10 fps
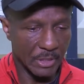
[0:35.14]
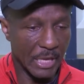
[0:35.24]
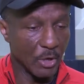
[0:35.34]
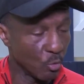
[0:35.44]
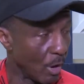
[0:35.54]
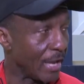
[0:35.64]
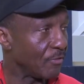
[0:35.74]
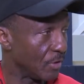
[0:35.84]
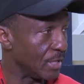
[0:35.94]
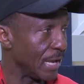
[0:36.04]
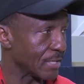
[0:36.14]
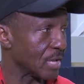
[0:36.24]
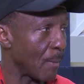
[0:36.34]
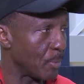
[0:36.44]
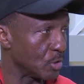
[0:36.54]
getting ready for the
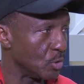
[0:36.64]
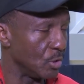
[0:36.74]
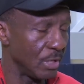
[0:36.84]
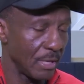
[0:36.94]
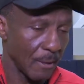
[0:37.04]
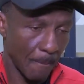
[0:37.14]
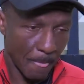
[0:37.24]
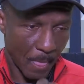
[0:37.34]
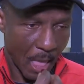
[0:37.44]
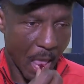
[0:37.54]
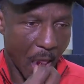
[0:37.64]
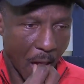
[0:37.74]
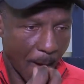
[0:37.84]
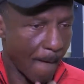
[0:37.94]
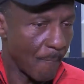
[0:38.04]
next opportunity.
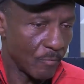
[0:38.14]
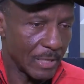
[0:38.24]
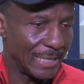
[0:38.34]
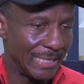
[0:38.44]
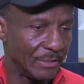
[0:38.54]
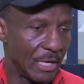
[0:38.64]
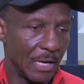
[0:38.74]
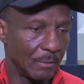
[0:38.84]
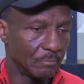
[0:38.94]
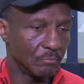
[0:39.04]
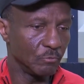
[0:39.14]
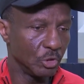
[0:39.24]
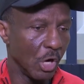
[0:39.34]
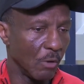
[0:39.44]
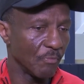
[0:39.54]
And,
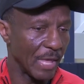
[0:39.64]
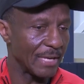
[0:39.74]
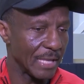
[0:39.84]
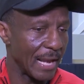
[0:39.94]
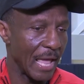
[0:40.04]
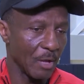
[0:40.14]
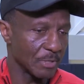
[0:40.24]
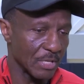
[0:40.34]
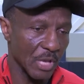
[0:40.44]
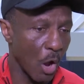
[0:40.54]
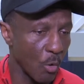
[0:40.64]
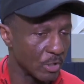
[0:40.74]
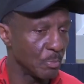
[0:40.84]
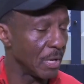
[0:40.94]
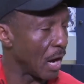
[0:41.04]
that helps. That's
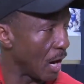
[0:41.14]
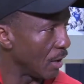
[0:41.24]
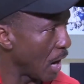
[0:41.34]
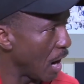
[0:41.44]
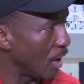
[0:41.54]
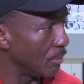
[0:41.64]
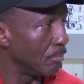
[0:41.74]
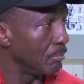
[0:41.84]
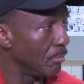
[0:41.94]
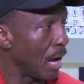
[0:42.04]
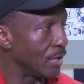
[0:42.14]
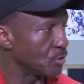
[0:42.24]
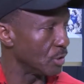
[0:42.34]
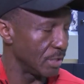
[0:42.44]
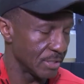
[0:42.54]
always been our
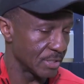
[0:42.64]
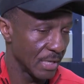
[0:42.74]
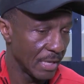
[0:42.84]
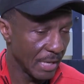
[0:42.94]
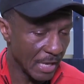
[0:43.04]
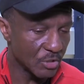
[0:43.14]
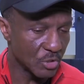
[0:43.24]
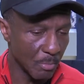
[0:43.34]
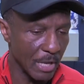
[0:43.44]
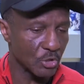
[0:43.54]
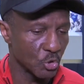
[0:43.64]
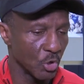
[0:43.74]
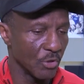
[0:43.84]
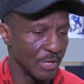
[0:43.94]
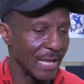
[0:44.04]
mantra is to make
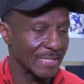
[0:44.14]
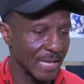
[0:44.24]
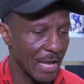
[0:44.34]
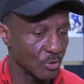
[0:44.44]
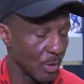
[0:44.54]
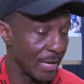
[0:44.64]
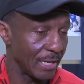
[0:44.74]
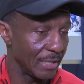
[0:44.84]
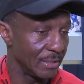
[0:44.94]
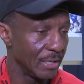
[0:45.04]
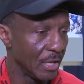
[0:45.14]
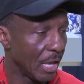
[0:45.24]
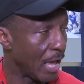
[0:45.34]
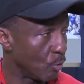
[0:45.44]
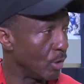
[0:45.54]
sure the next guy's ready, and
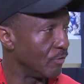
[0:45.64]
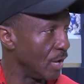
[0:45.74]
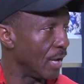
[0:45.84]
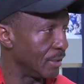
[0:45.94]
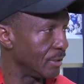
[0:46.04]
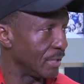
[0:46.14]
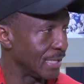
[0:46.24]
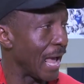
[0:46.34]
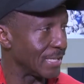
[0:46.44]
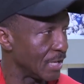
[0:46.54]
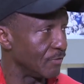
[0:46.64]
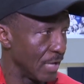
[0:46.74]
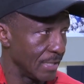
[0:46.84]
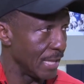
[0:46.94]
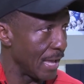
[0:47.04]
guys have
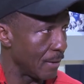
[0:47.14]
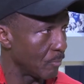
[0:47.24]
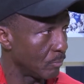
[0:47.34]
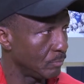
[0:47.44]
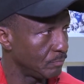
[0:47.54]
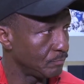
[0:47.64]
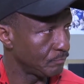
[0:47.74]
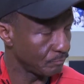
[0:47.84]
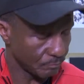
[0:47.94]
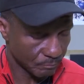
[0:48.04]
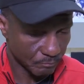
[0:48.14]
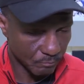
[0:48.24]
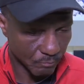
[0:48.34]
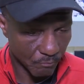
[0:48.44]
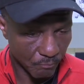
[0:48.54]
done that. Did it give you a better
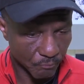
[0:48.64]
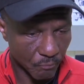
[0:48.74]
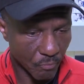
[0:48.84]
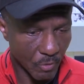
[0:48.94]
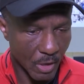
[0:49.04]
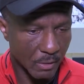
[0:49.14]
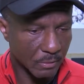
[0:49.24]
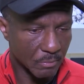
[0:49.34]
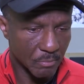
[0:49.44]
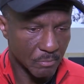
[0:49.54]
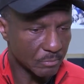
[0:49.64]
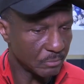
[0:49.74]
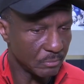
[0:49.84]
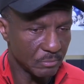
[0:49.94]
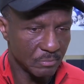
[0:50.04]
comfort level, though, having seen,
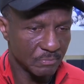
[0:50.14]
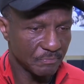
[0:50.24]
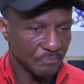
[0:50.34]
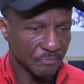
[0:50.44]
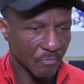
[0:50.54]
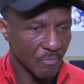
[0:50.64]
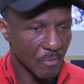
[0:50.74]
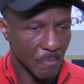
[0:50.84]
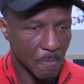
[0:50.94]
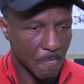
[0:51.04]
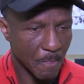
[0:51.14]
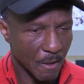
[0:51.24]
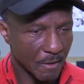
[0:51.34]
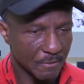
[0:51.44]
you know, you had some success with it?